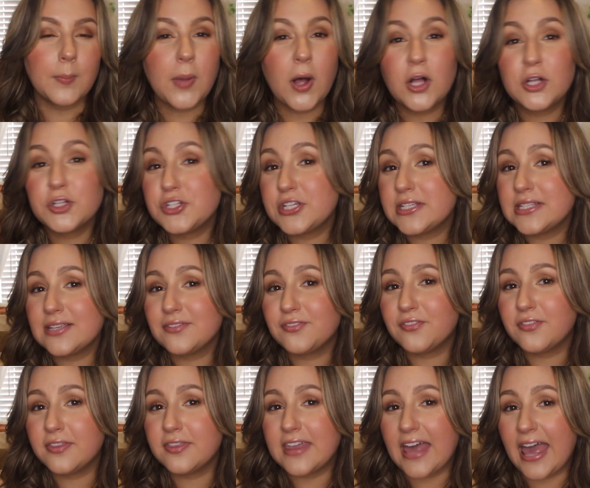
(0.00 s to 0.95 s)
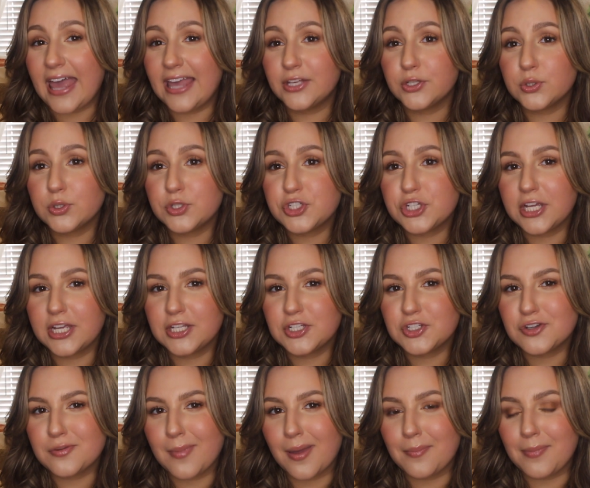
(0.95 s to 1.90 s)
Apologies if the angle
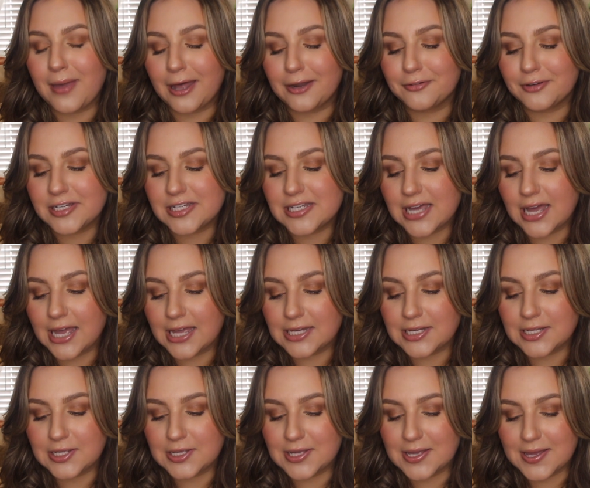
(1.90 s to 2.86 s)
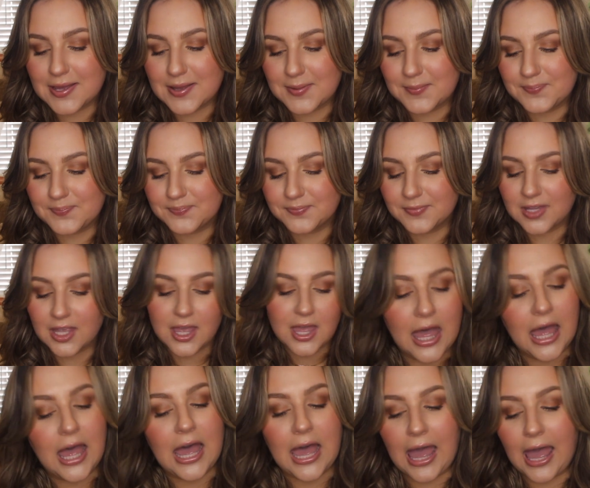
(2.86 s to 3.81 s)
changed, my battery died.
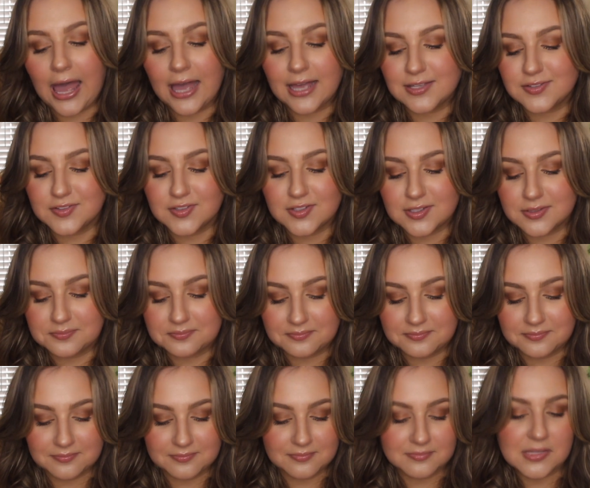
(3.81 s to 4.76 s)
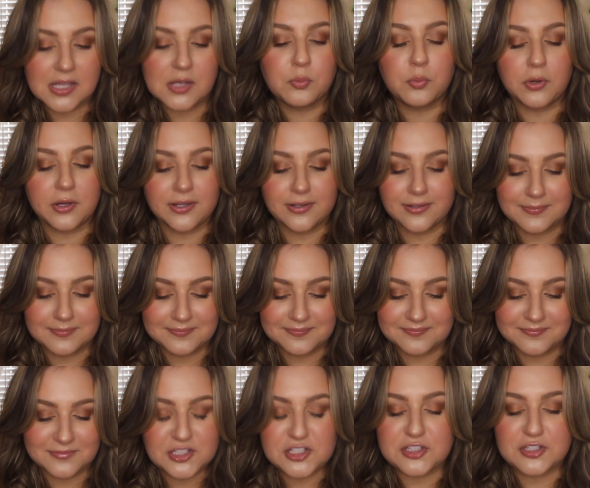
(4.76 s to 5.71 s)
As it would,
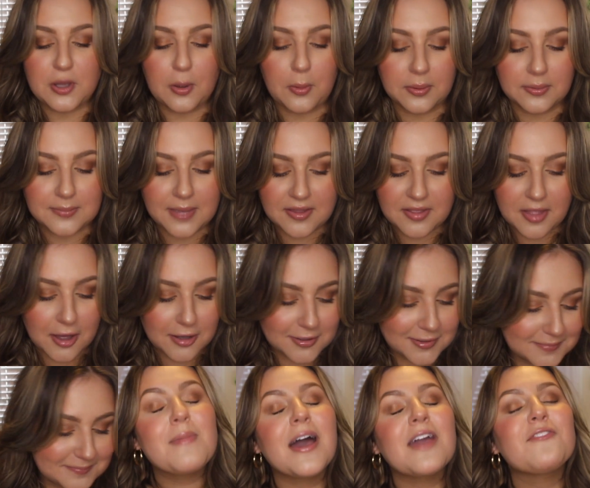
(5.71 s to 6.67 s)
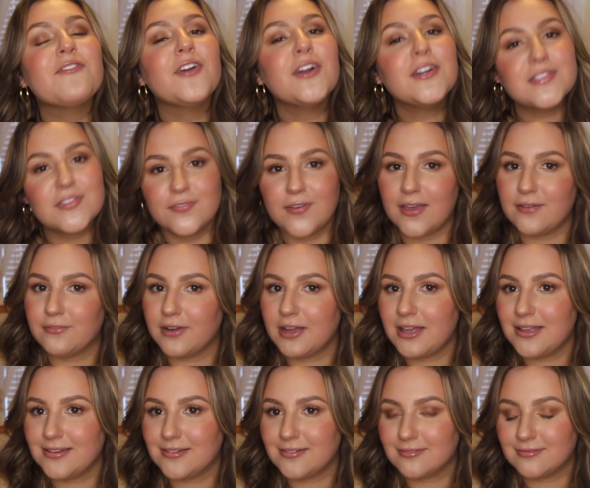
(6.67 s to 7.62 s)
just knowing my luck. My first
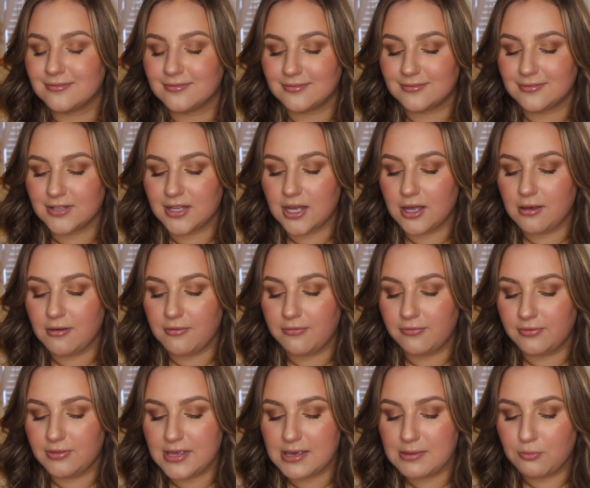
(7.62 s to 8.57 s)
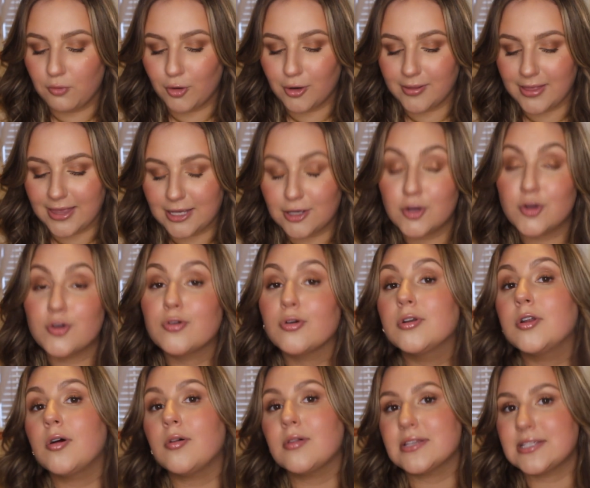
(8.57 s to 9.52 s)
favorite of the more like
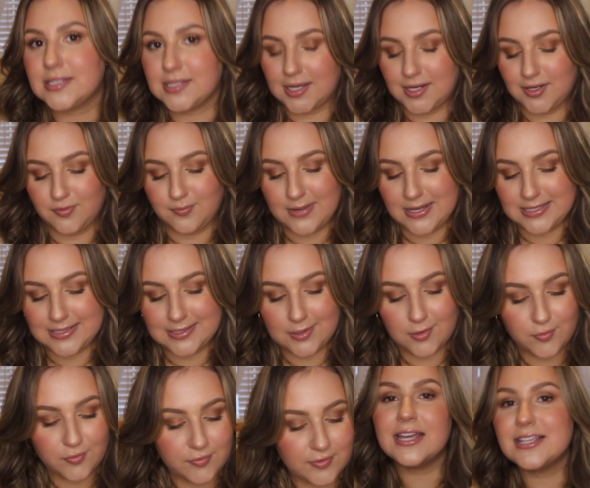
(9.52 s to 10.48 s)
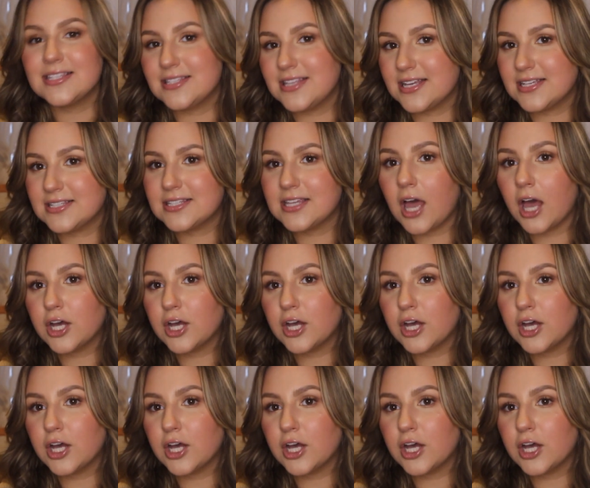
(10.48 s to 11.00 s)
granola side of myself is this